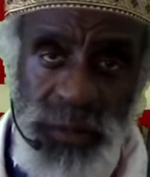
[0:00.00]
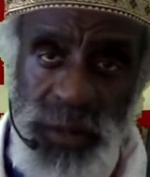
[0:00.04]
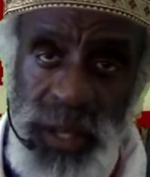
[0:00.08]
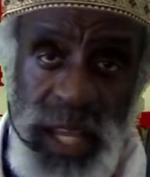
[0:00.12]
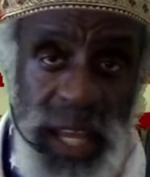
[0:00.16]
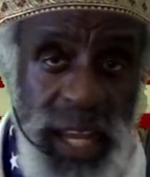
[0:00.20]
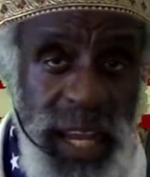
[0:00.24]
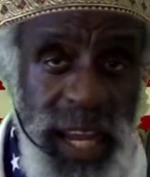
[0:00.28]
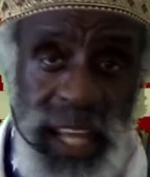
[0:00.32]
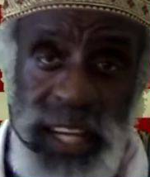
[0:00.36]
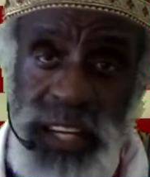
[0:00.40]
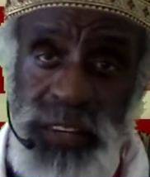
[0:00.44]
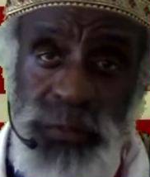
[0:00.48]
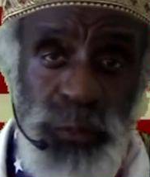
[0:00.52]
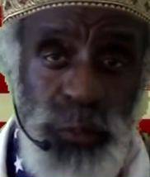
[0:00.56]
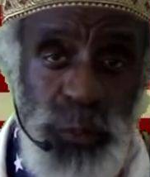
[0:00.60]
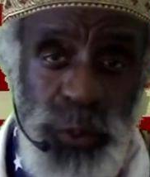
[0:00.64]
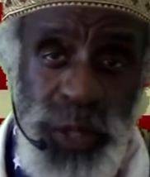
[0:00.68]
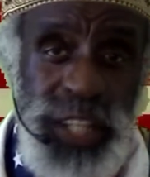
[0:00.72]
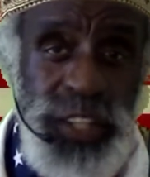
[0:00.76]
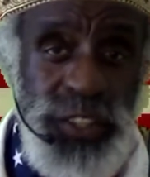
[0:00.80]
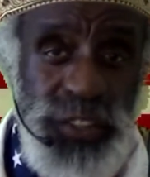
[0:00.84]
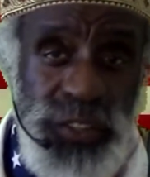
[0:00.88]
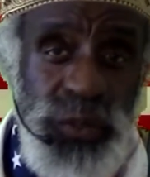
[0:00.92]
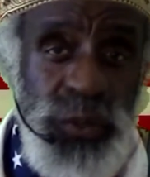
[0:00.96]
And if we
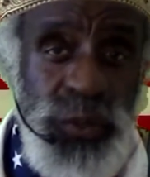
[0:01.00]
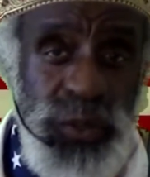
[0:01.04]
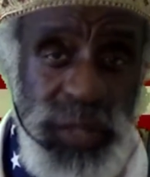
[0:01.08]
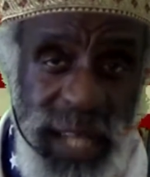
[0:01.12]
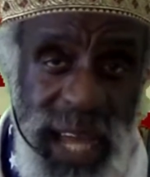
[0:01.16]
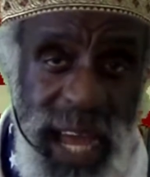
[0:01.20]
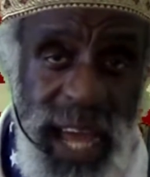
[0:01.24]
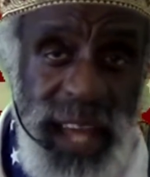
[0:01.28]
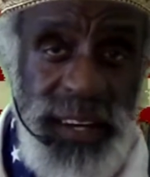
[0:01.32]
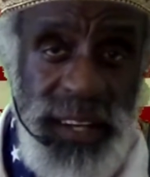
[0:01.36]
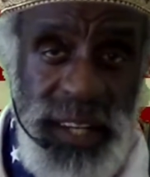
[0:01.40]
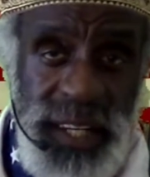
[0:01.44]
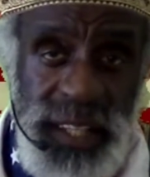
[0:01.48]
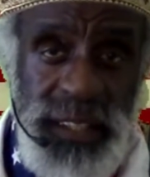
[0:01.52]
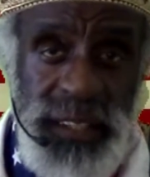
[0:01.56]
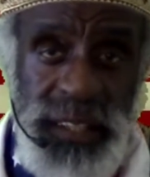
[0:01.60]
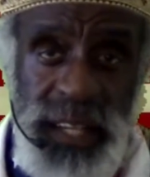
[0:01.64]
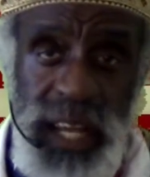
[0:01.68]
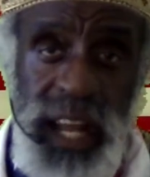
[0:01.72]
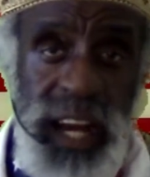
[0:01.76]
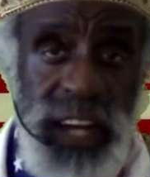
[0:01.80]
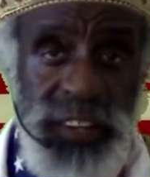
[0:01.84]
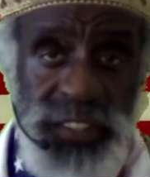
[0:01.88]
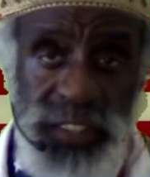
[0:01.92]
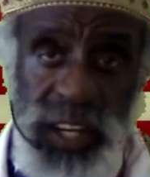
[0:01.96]
do not
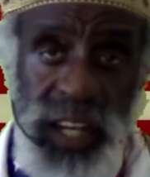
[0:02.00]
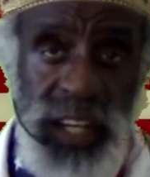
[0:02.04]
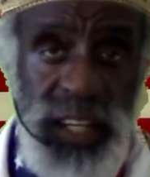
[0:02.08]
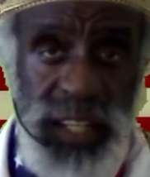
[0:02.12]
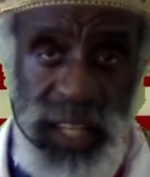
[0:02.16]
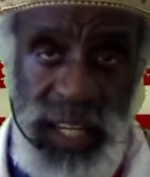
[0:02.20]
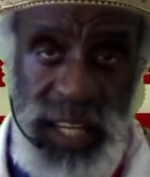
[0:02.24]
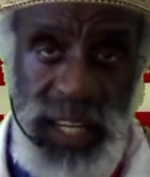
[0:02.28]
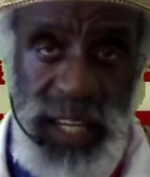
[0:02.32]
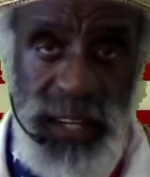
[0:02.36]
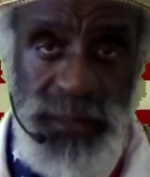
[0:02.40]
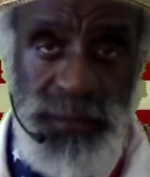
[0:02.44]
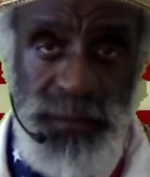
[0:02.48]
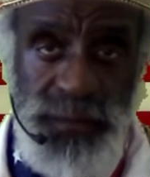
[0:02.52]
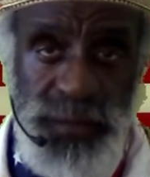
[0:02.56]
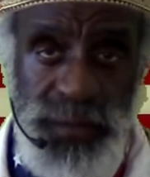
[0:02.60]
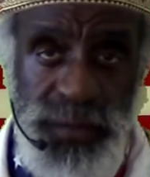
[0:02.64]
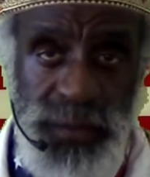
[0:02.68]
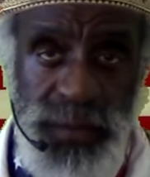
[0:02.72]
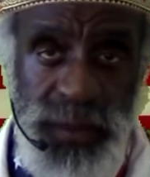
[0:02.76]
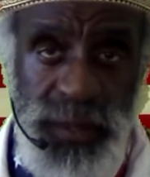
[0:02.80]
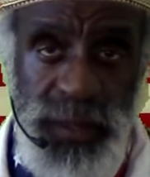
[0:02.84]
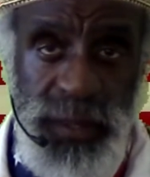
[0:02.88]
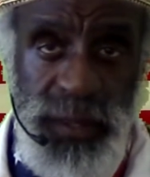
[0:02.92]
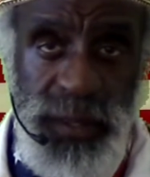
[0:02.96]
acknowledge our God
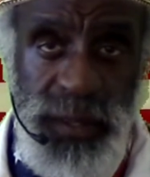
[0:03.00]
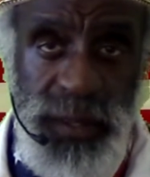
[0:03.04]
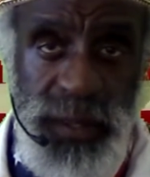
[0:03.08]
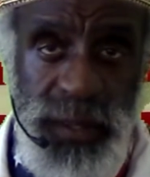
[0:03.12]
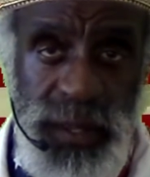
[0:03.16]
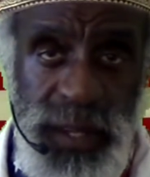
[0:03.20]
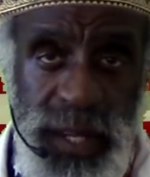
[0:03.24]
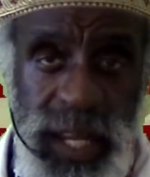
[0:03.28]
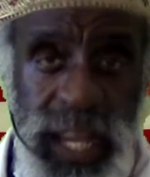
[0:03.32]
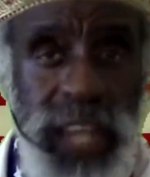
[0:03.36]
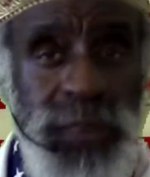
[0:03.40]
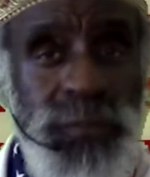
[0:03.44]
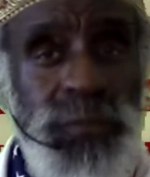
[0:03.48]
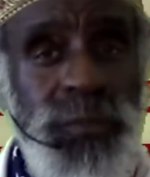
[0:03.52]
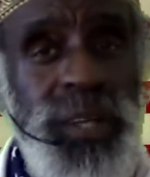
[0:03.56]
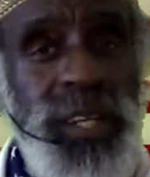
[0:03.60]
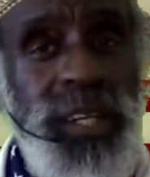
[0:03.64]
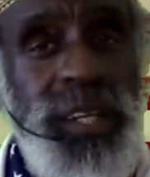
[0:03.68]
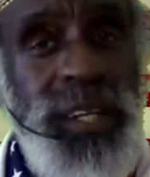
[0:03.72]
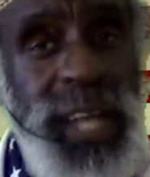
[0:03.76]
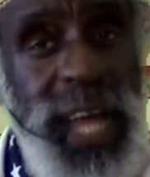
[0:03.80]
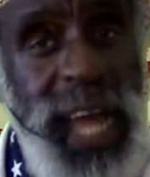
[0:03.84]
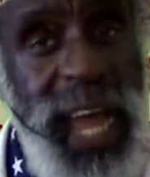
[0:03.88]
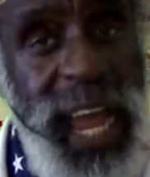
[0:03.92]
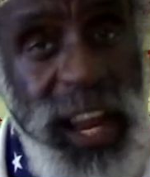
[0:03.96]
and
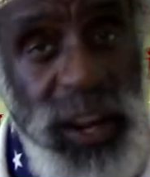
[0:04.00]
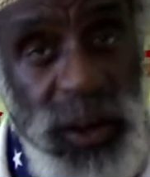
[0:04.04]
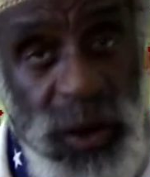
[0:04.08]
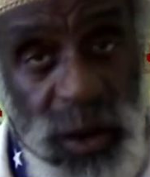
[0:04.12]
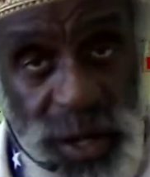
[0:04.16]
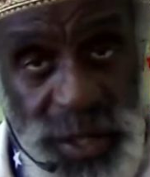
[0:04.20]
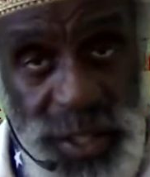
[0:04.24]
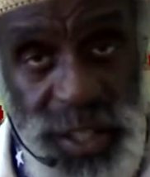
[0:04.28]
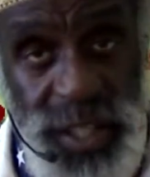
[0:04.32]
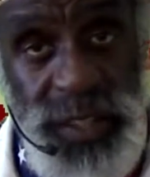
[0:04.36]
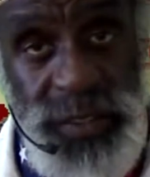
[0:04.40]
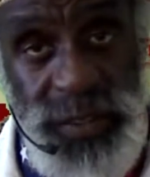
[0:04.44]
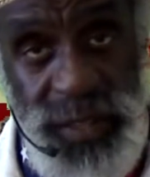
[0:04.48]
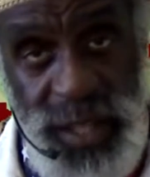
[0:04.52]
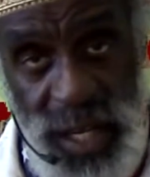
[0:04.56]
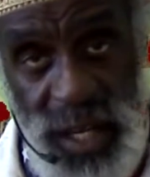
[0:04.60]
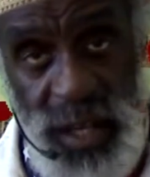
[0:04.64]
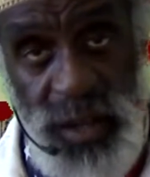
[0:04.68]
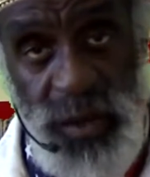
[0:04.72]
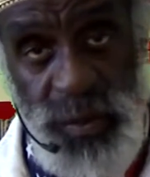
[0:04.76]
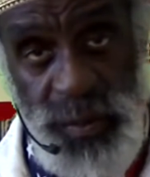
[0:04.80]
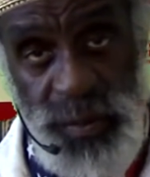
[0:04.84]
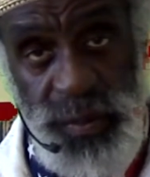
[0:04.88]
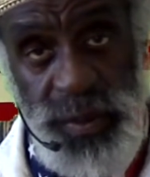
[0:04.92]
rely on His help,